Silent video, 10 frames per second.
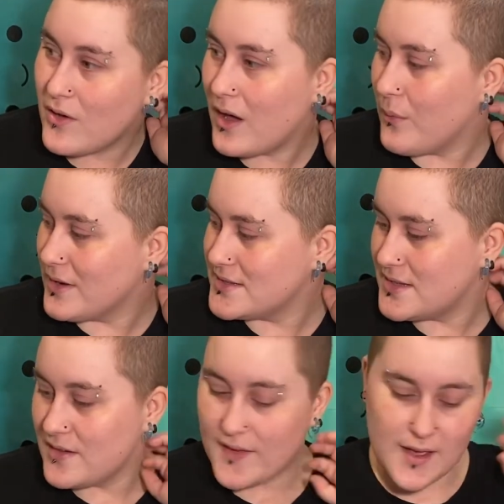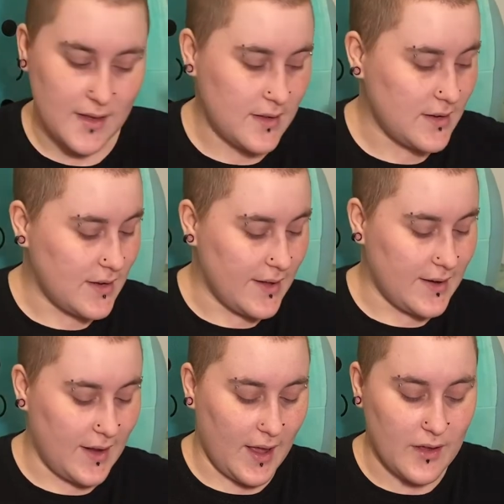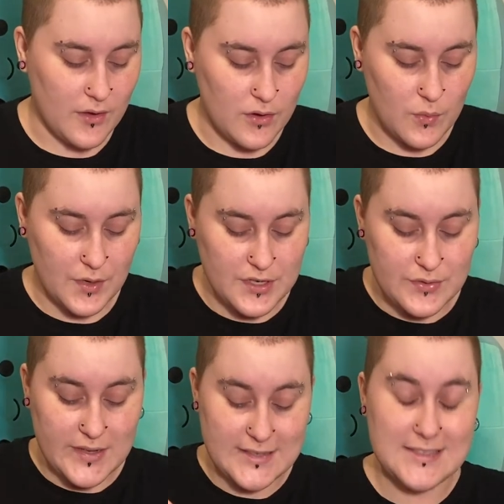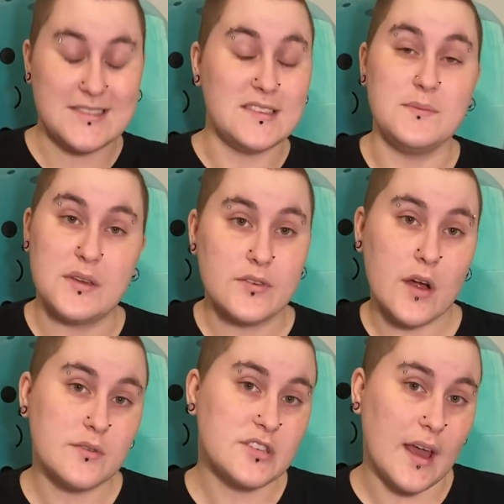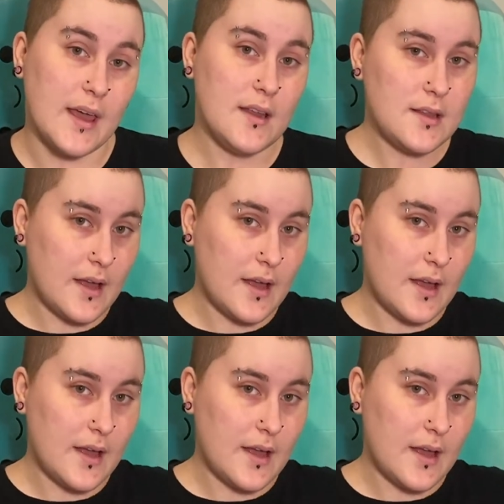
I wanna see if I can get an angle where you can see me crocheting,